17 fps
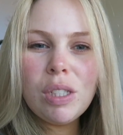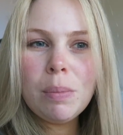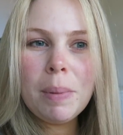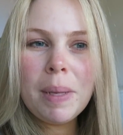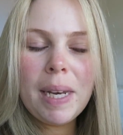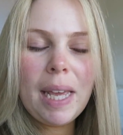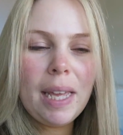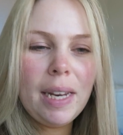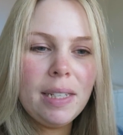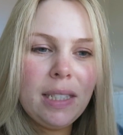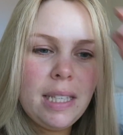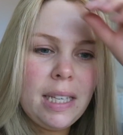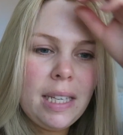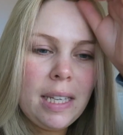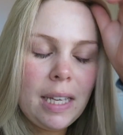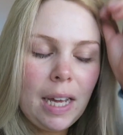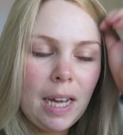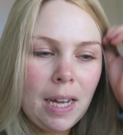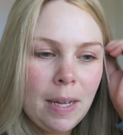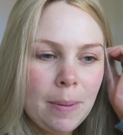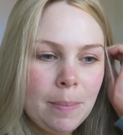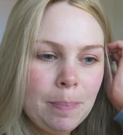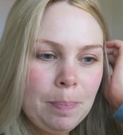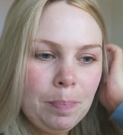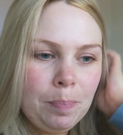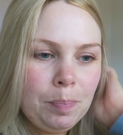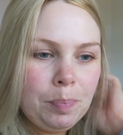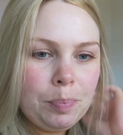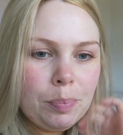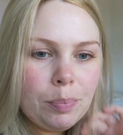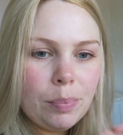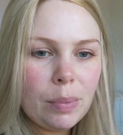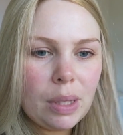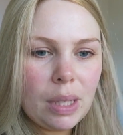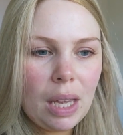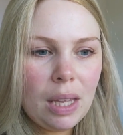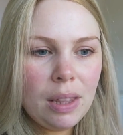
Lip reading: just been editing